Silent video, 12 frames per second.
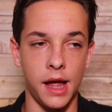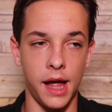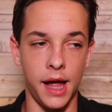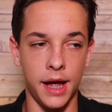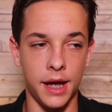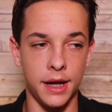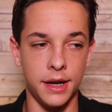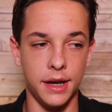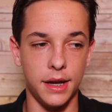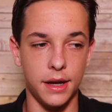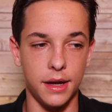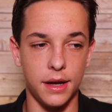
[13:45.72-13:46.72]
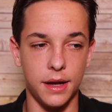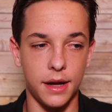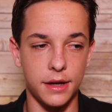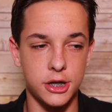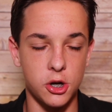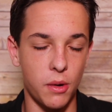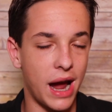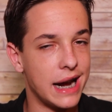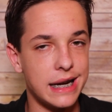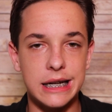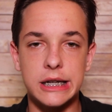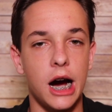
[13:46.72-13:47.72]
And so
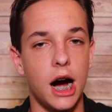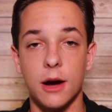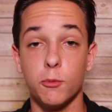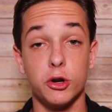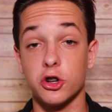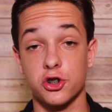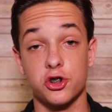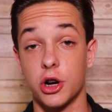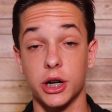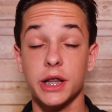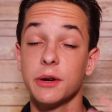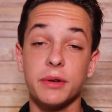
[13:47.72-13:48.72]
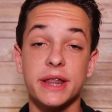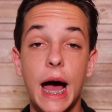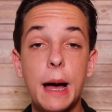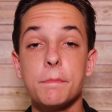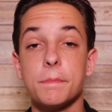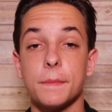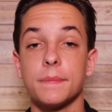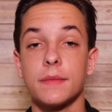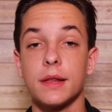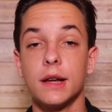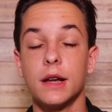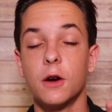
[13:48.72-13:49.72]
anytime we are struggling with that,
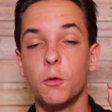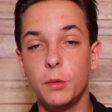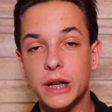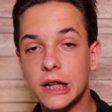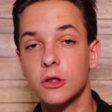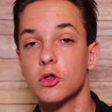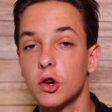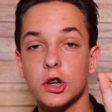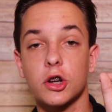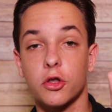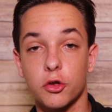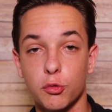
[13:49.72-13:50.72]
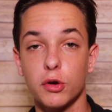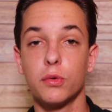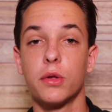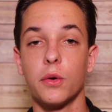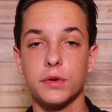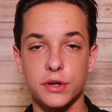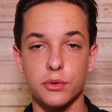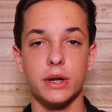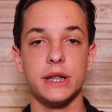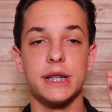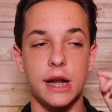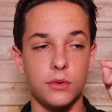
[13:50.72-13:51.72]
we can look through those
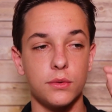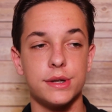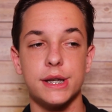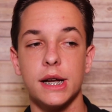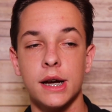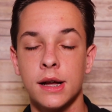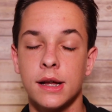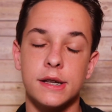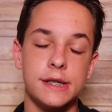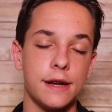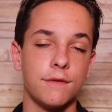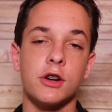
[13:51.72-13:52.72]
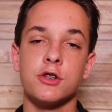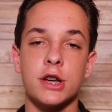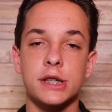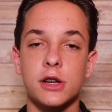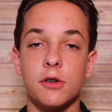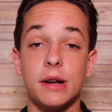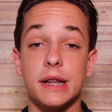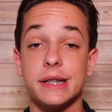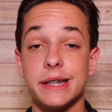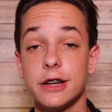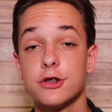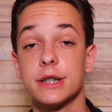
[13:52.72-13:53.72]
three, St. Lucia, St. Francesco, and
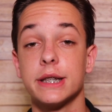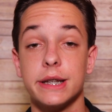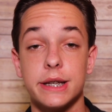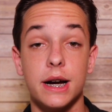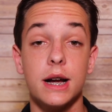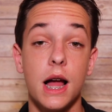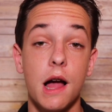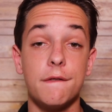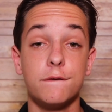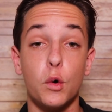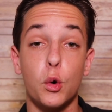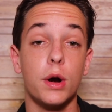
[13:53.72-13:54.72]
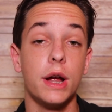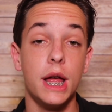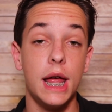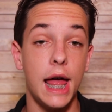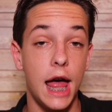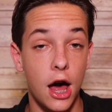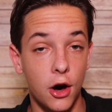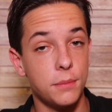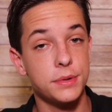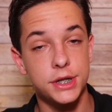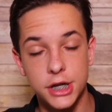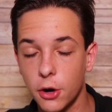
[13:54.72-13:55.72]
St. Jacinta, for
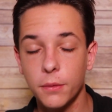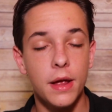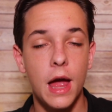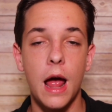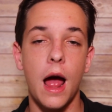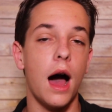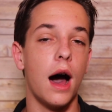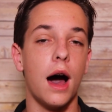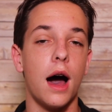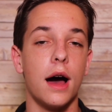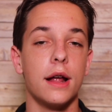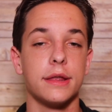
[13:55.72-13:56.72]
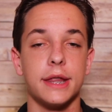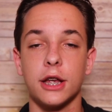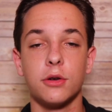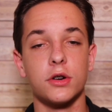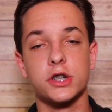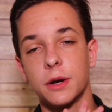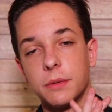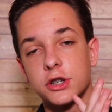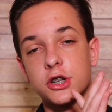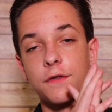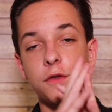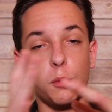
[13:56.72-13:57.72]
help. So, thank you all so
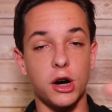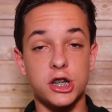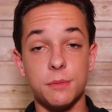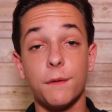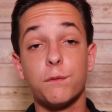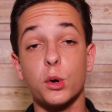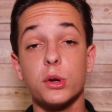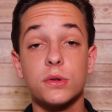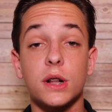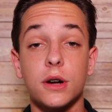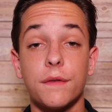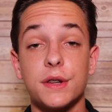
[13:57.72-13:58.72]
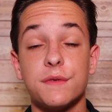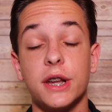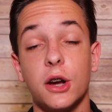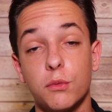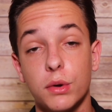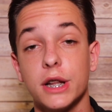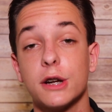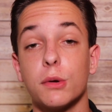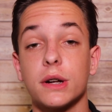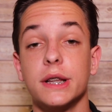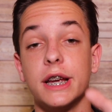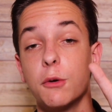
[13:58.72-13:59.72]
much for watching. Before you click off this video, really
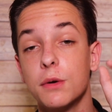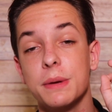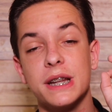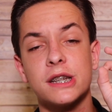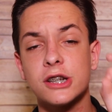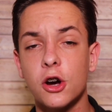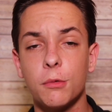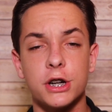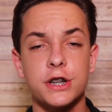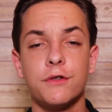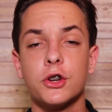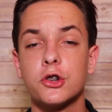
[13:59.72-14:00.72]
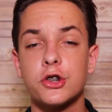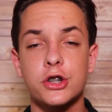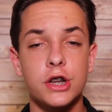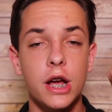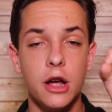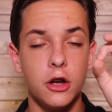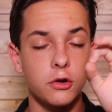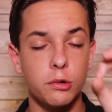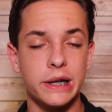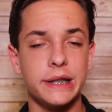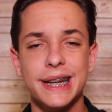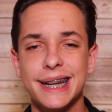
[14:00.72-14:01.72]
quickly, it would mean so much if you could just
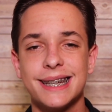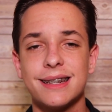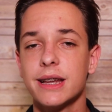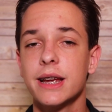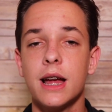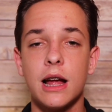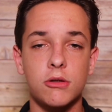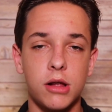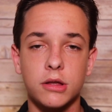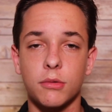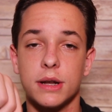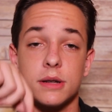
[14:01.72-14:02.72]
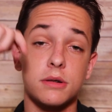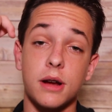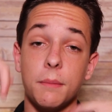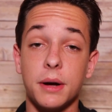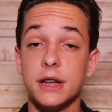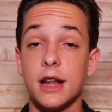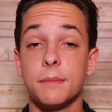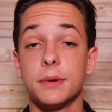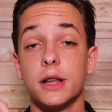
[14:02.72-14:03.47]
quickly, easily click the right subscribe button down